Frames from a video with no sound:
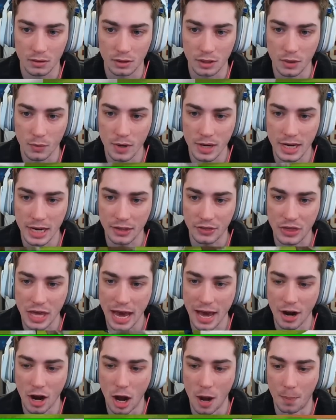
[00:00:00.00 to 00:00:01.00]
Did we get
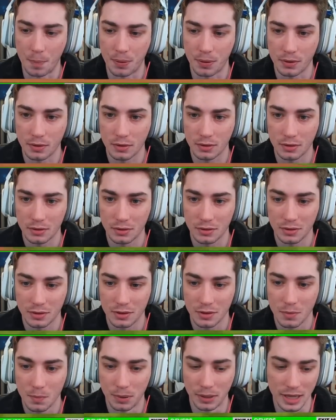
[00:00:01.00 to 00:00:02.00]
that up?
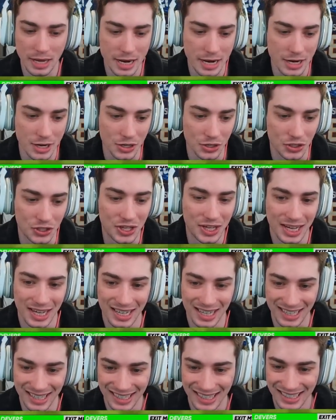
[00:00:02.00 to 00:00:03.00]
Please.
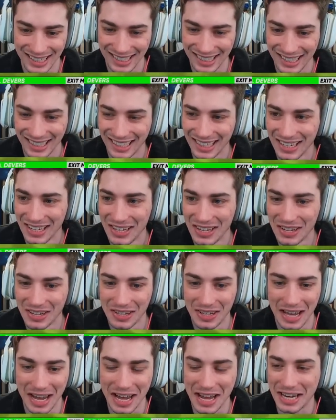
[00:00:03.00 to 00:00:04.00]

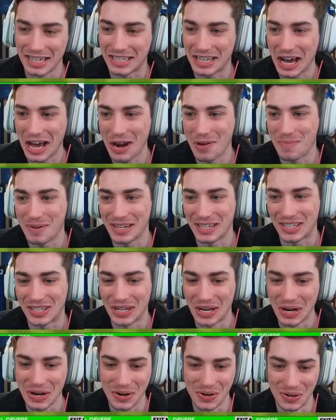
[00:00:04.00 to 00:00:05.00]
It's got to be a
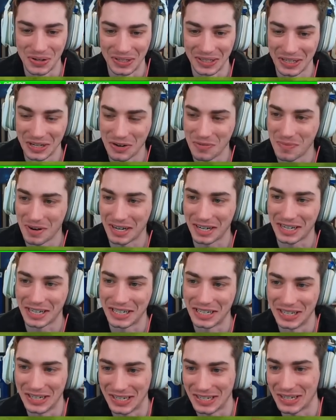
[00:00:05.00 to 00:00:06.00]
single. Oh, my
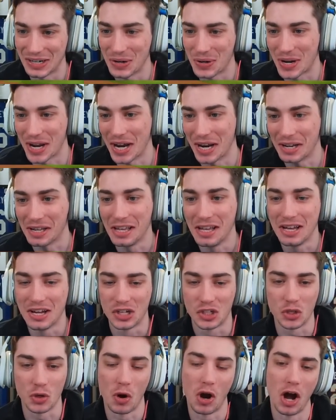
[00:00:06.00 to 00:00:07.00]
goodness. Okay.
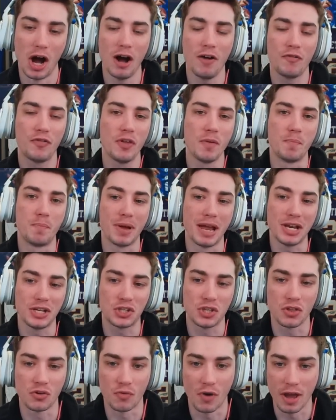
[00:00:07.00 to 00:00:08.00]
So off the
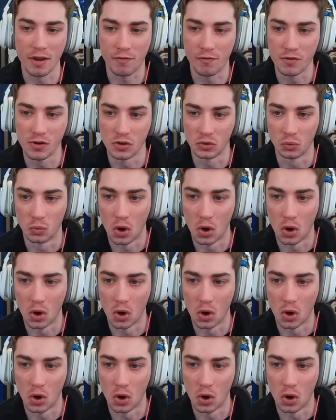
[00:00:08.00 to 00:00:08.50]
base of the right field